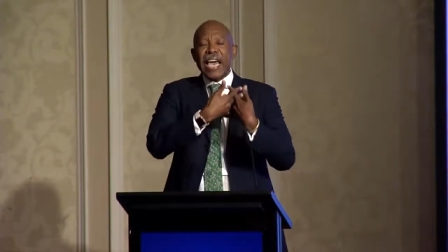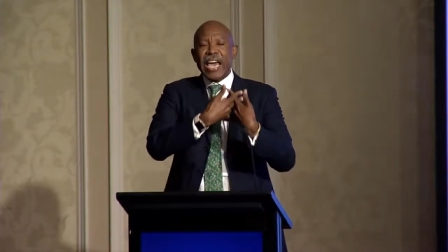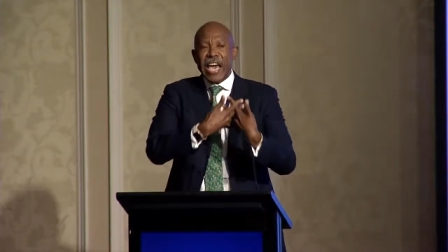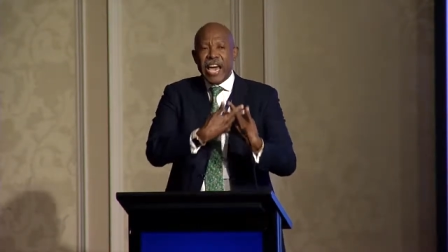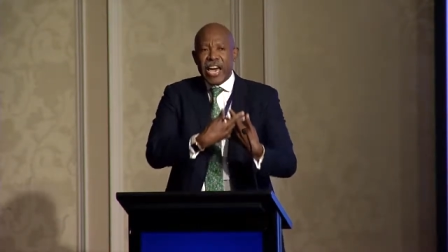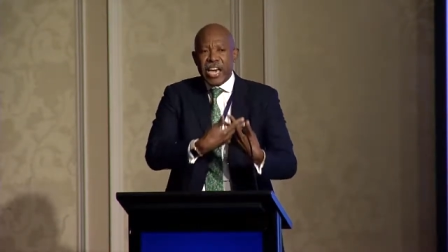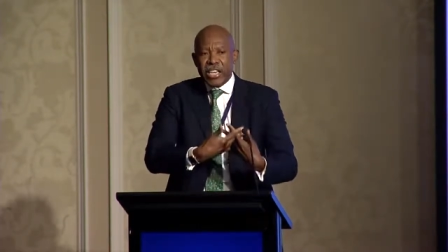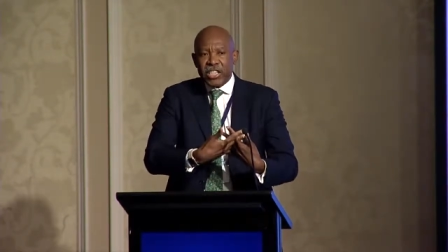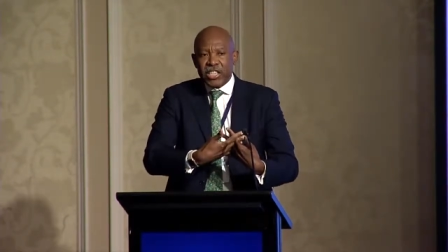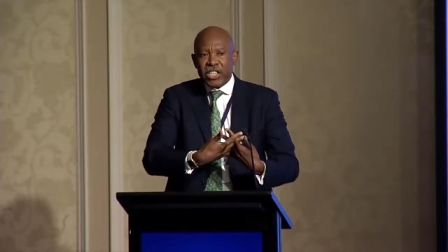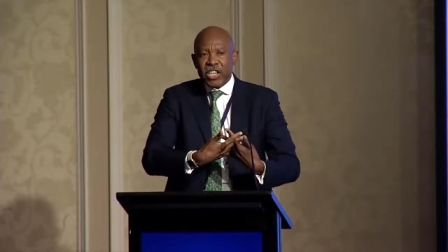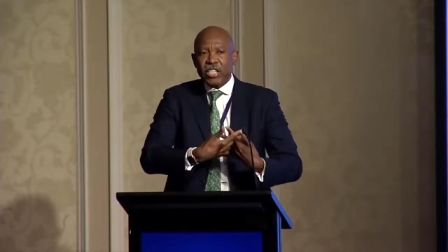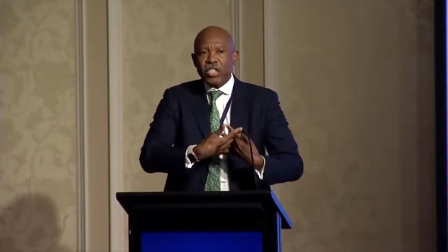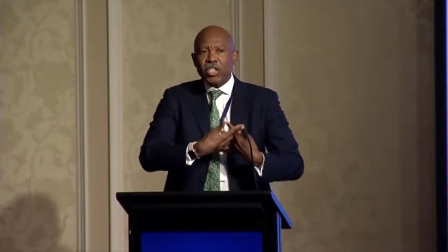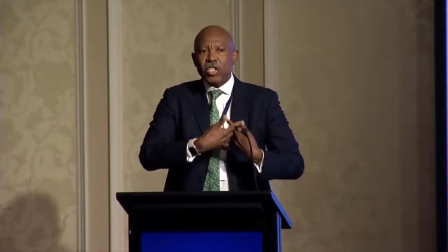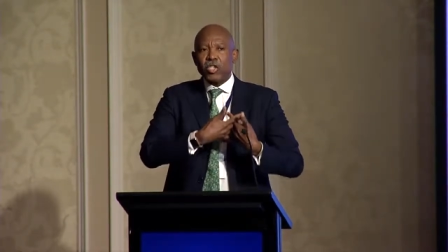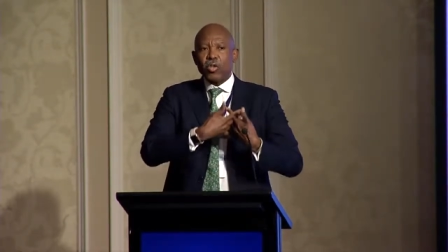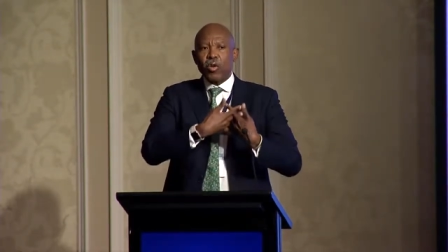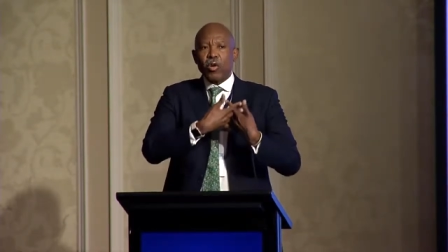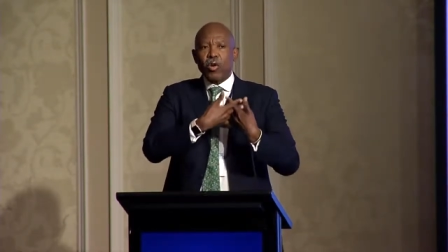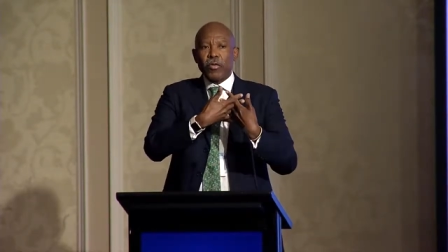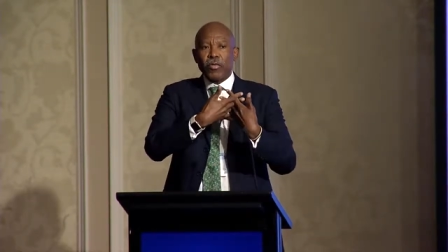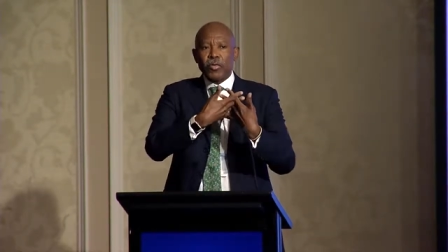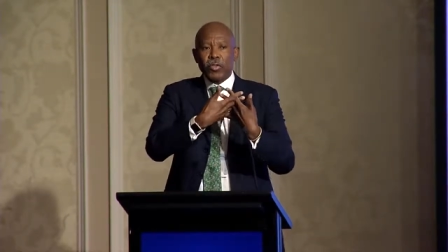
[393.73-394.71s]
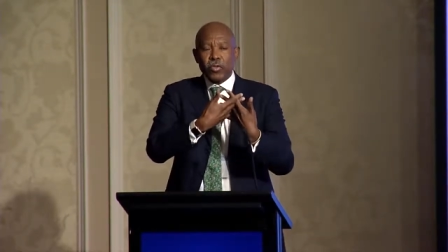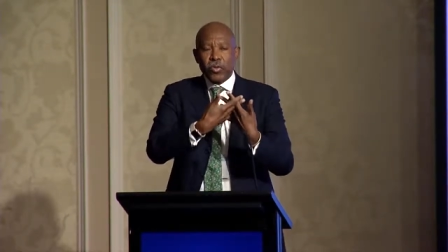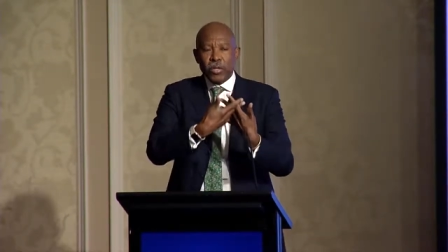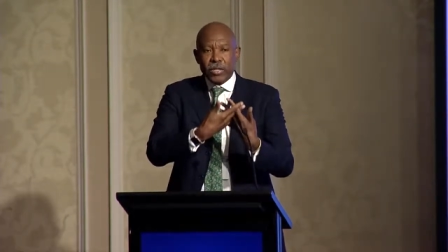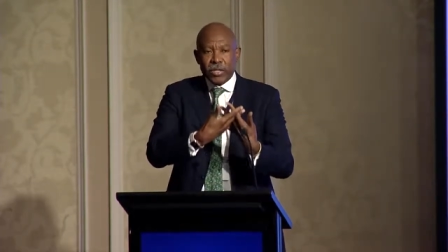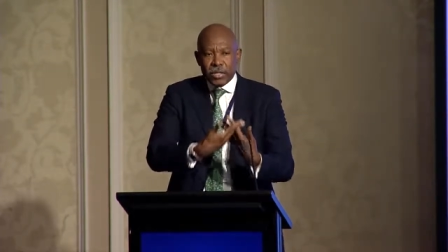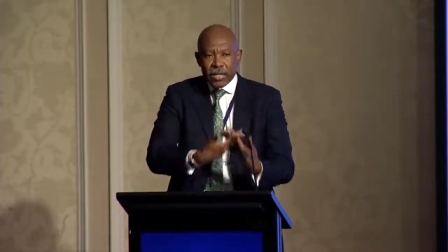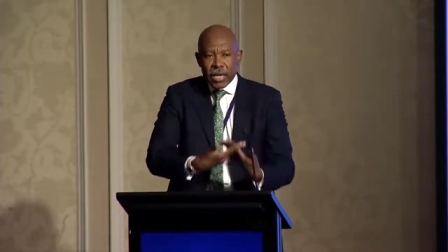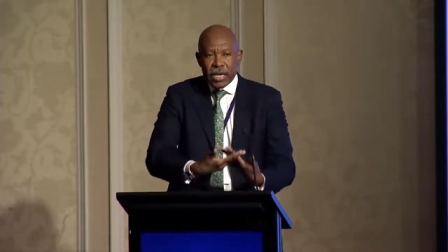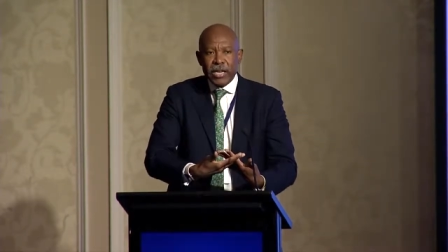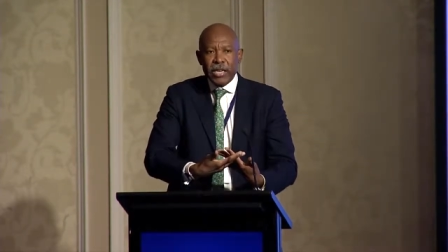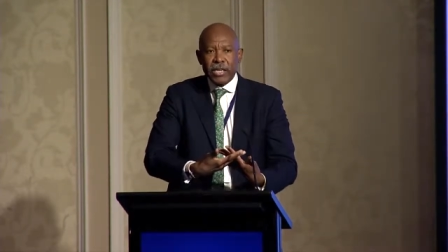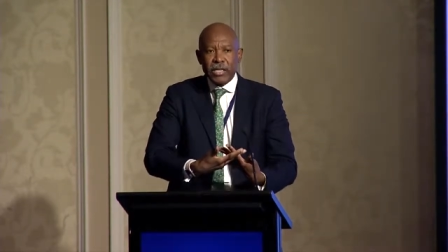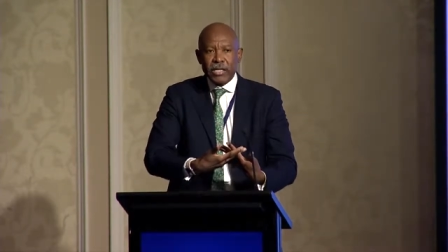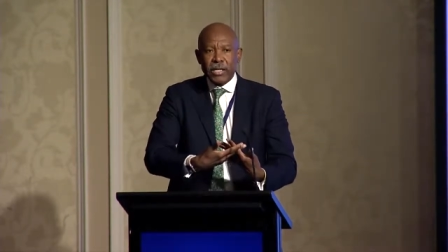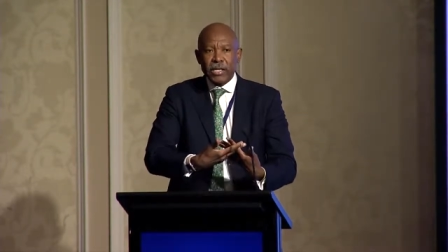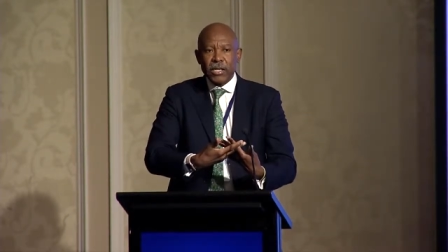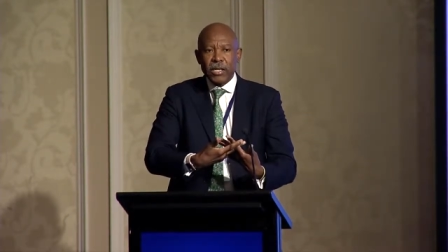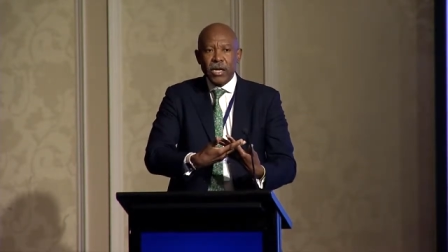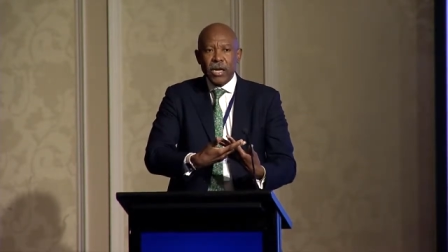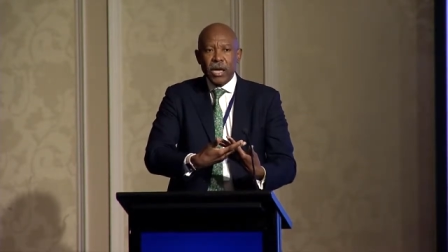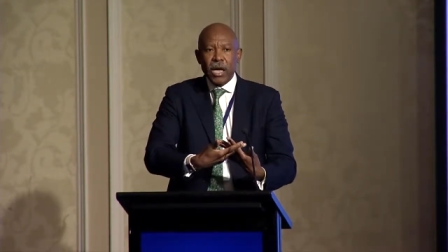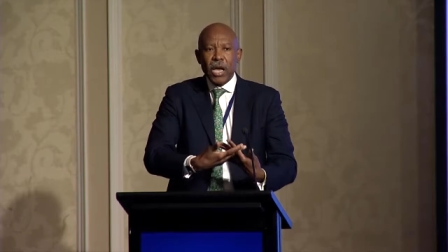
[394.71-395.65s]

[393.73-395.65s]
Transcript: agents of society